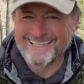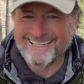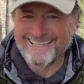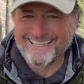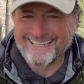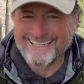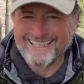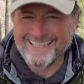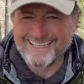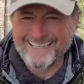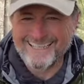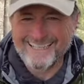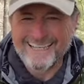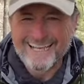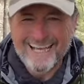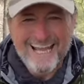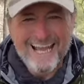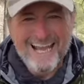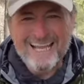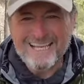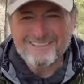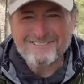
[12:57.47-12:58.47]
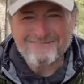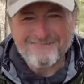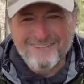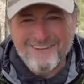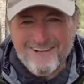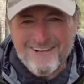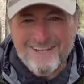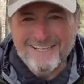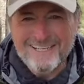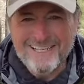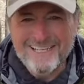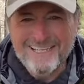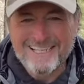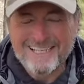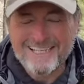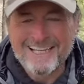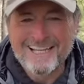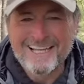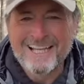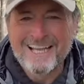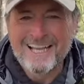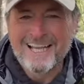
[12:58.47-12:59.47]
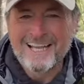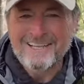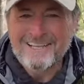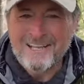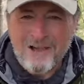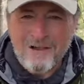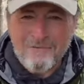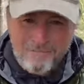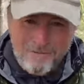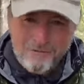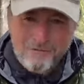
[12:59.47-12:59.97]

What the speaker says: damn. It's funny. Now